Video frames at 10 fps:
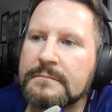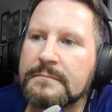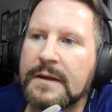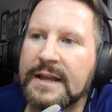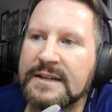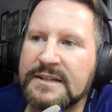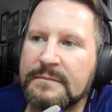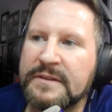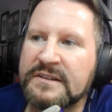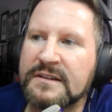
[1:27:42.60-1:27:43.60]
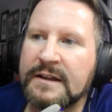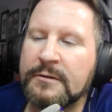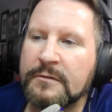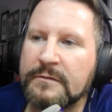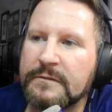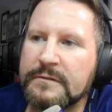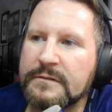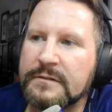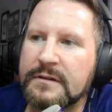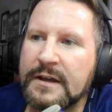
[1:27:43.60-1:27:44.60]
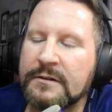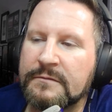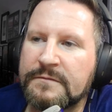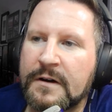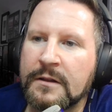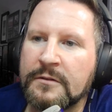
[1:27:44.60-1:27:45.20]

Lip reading: I condemn this. I don't follow